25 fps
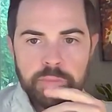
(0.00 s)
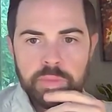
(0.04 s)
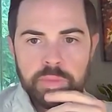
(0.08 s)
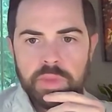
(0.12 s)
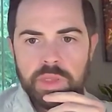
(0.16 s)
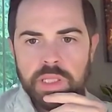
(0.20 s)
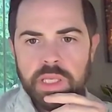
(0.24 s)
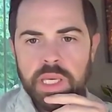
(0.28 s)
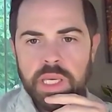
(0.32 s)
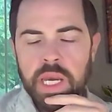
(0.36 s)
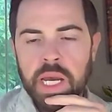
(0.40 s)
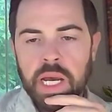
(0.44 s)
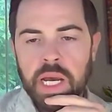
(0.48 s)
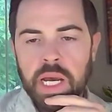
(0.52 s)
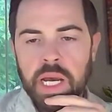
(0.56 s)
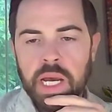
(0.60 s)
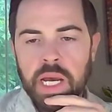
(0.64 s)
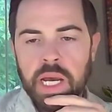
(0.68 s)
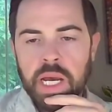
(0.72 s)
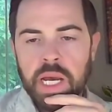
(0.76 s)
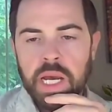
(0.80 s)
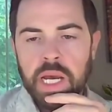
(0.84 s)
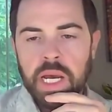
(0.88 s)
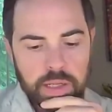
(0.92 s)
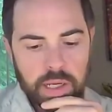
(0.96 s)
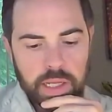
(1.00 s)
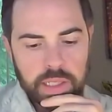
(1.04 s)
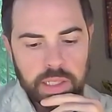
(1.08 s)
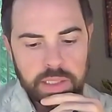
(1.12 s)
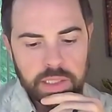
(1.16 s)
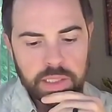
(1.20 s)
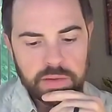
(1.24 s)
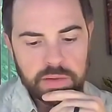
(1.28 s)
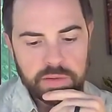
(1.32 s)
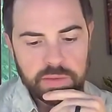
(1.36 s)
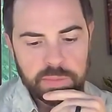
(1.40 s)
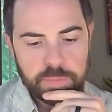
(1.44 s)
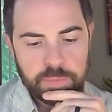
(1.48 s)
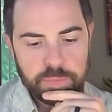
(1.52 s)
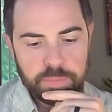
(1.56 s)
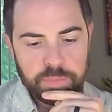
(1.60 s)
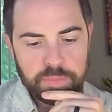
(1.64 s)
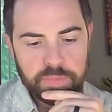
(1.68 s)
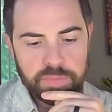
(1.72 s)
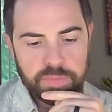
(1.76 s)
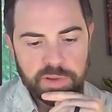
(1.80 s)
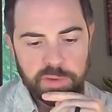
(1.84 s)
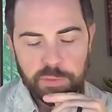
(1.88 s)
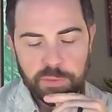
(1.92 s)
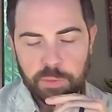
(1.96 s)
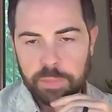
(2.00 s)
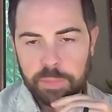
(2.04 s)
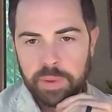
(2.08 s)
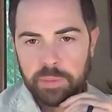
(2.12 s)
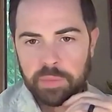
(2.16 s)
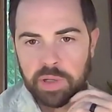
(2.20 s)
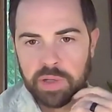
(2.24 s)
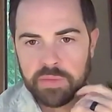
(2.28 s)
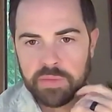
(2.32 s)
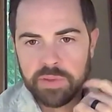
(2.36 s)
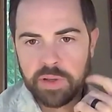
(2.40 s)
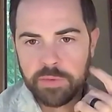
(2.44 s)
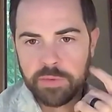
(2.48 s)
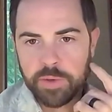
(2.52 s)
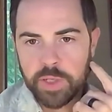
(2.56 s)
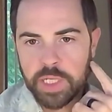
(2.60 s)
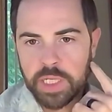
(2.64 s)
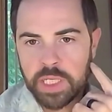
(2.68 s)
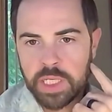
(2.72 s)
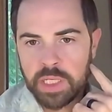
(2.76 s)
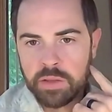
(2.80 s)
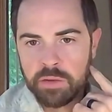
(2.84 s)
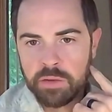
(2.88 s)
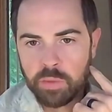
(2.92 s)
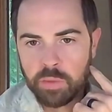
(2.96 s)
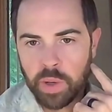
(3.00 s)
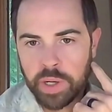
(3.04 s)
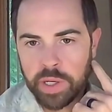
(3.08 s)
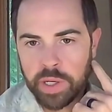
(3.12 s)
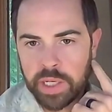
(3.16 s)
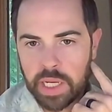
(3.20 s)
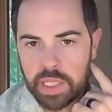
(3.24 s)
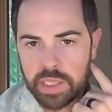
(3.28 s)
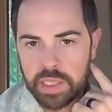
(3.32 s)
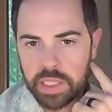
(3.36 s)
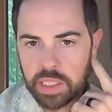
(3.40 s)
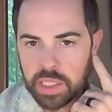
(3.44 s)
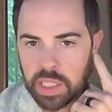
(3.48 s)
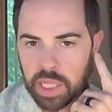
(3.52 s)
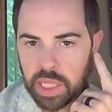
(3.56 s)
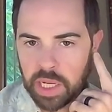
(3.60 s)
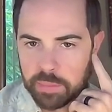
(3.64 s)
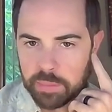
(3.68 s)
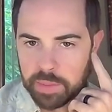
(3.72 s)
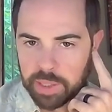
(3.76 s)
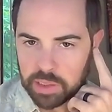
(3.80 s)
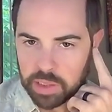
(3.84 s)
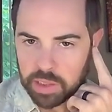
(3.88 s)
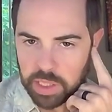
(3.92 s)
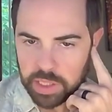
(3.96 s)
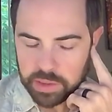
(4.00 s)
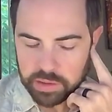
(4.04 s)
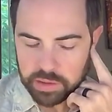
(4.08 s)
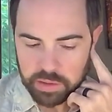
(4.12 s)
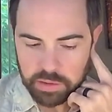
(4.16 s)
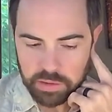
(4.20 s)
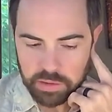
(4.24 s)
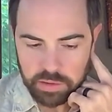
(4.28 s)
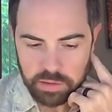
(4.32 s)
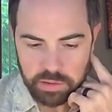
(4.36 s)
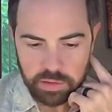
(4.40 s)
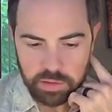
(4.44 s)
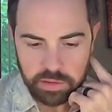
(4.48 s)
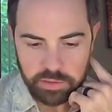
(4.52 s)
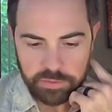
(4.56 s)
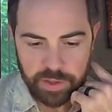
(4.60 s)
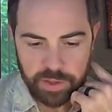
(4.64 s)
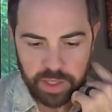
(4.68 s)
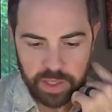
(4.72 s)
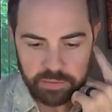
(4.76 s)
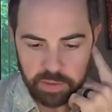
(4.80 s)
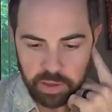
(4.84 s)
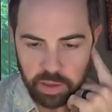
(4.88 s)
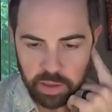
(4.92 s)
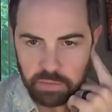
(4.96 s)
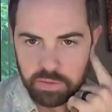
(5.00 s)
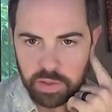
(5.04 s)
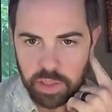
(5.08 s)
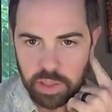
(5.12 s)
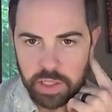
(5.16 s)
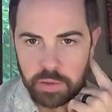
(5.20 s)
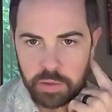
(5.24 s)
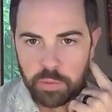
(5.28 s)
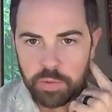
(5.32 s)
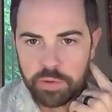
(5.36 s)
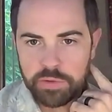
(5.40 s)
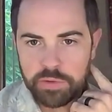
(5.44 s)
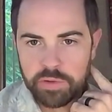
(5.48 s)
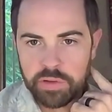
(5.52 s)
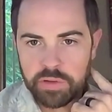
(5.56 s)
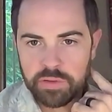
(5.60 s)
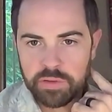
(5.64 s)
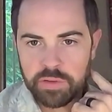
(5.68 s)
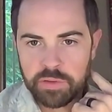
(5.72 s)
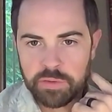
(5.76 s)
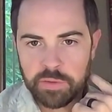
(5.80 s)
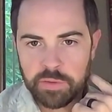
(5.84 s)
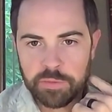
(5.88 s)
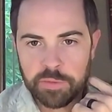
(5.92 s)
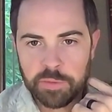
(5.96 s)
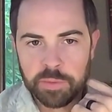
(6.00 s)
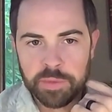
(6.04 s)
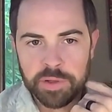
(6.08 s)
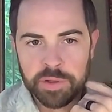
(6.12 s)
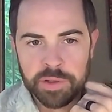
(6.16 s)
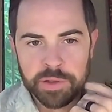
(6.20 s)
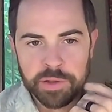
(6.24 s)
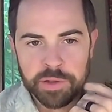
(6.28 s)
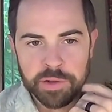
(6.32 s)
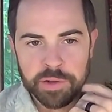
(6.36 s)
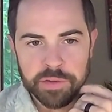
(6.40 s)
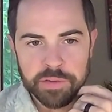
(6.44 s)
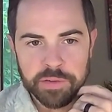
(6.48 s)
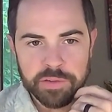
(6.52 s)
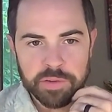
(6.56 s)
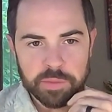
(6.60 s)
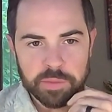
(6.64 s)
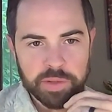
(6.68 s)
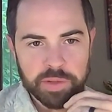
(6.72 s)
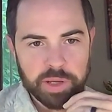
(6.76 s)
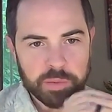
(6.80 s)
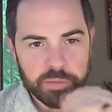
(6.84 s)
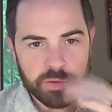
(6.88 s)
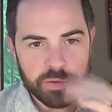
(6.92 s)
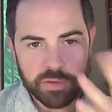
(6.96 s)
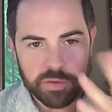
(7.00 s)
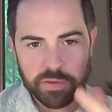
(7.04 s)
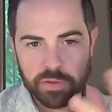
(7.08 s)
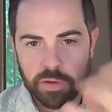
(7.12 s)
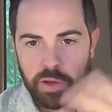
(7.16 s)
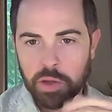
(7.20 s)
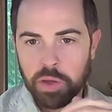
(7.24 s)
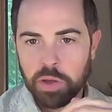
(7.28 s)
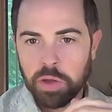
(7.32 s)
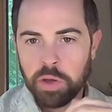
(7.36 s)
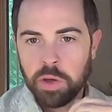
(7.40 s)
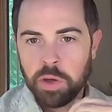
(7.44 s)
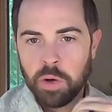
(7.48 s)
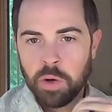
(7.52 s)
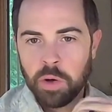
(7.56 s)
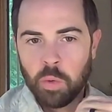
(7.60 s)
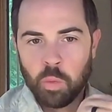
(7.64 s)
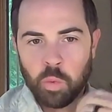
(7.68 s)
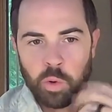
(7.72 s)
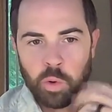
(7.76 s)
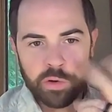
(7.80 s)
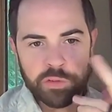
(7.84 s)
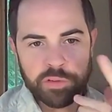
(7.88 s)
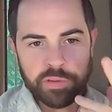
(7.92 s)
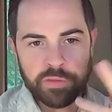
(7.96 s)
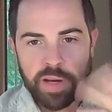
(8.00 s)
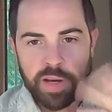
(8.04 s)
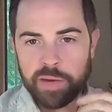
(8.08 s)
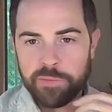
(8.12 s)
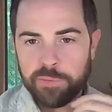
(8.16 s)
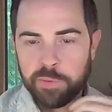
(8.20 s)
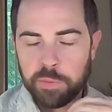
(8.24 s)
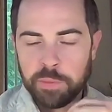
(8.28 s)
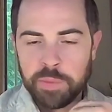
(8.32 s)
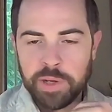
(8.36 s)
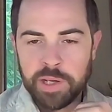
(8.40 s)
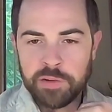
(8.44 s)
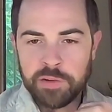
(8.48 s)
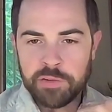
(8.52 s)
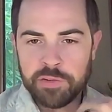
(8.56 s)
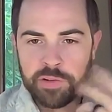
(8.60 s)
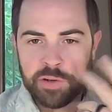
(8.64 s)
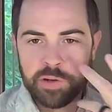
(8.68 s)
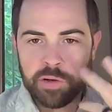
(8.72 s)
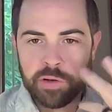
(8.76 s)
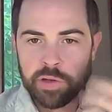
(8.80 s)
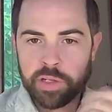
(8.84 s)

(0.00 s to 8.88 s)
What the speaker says: Yeah, I mean, I think different people have different needs, right? I think a lot about like the 5 love languages, if you're familiar, and sometimes it's words of affirmation or